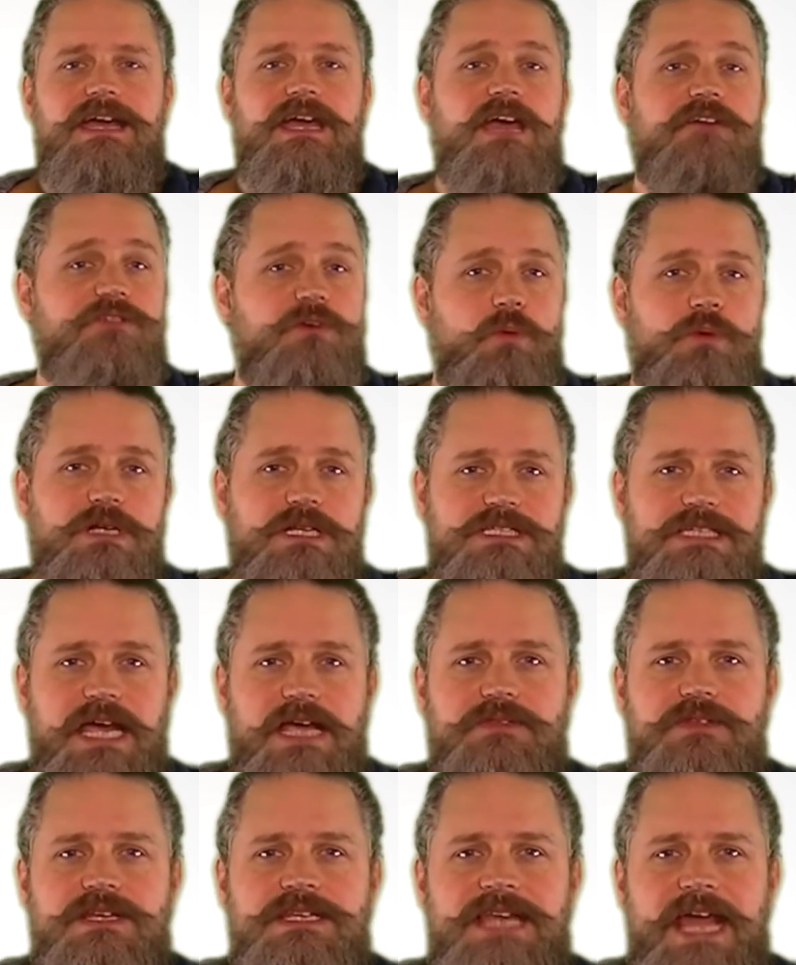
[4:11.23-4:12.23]
if you want to
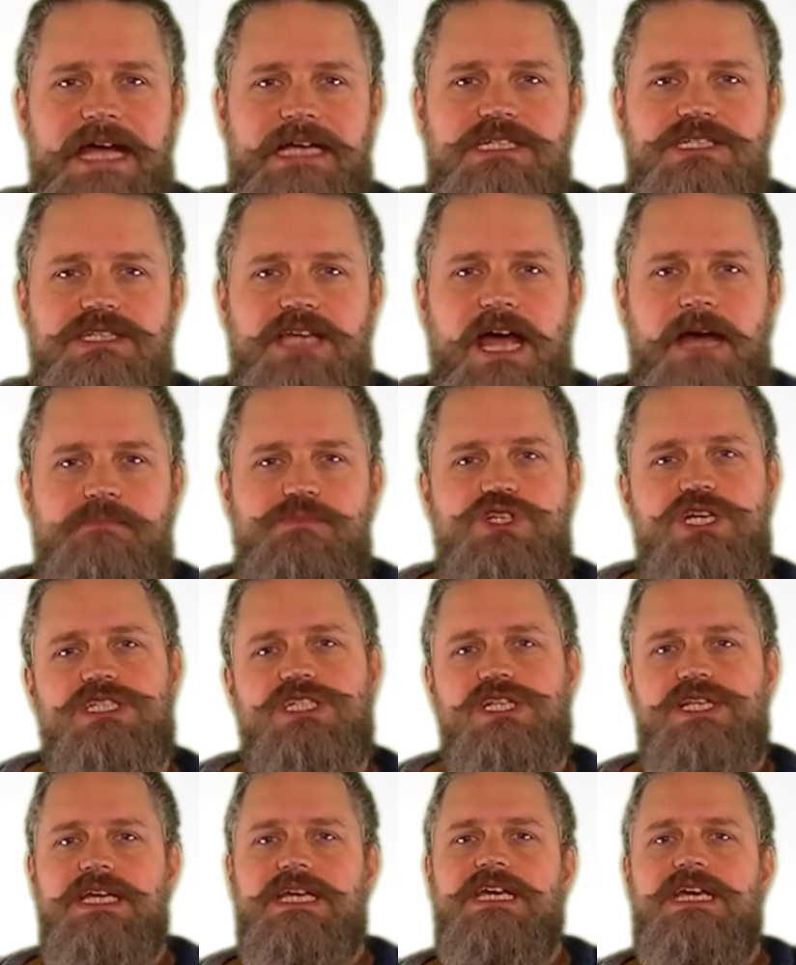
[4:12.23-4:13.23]
take the next step,
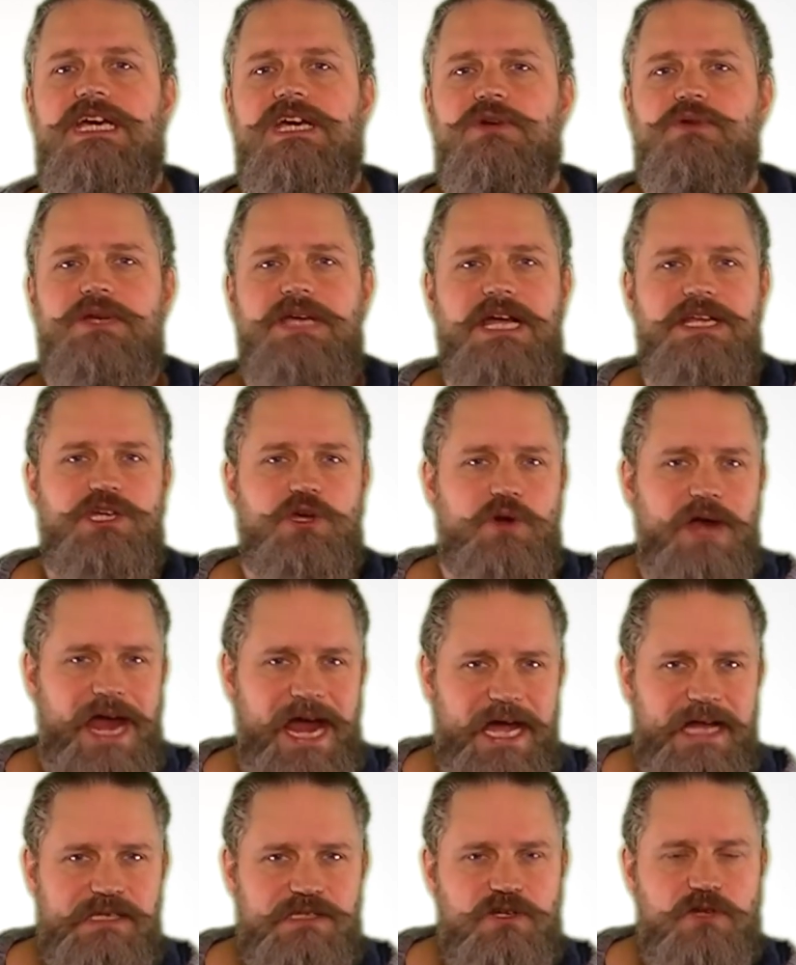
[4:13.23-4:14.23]
just click here to get your
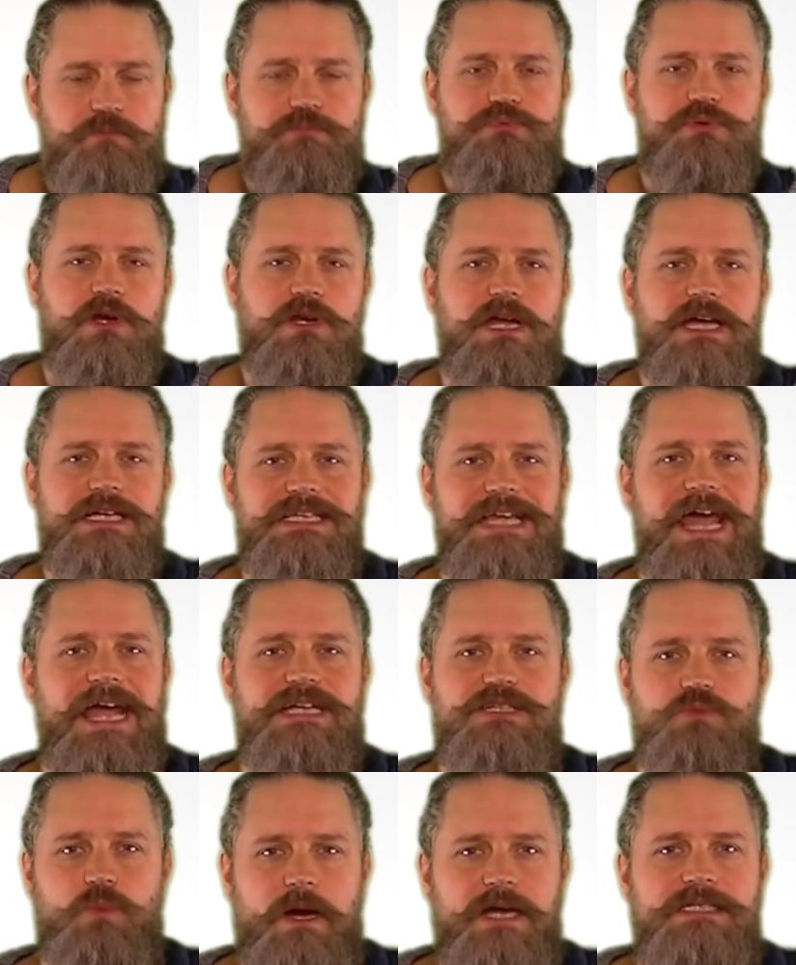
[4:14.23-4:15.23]
hands on product
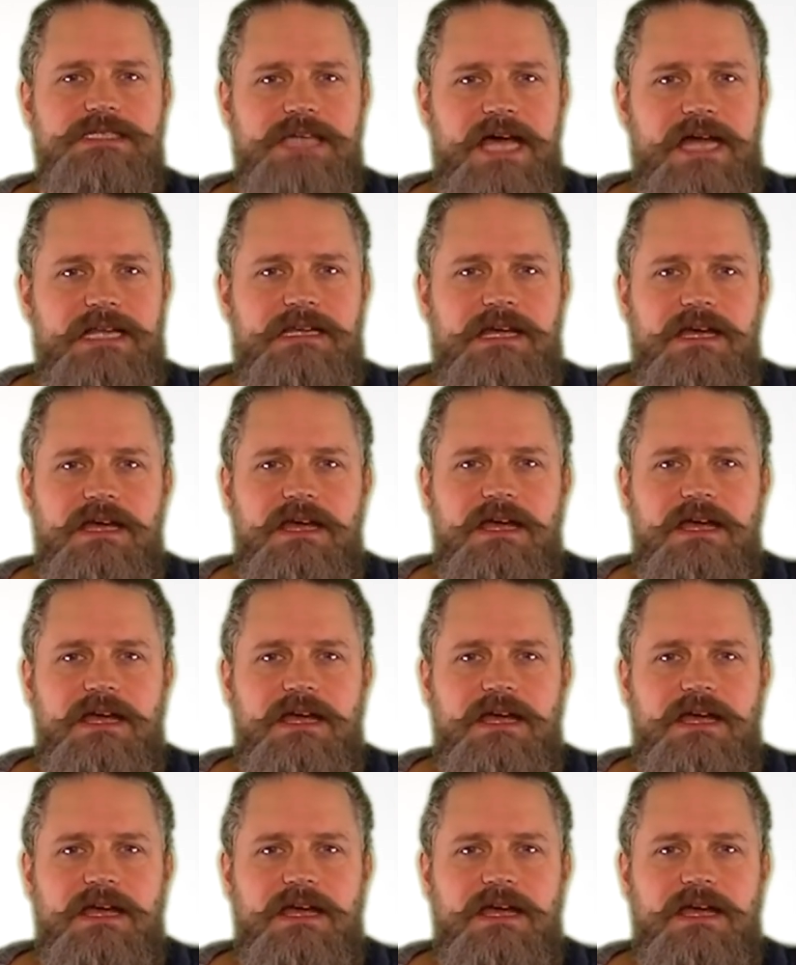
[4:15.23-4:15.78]
XYZ,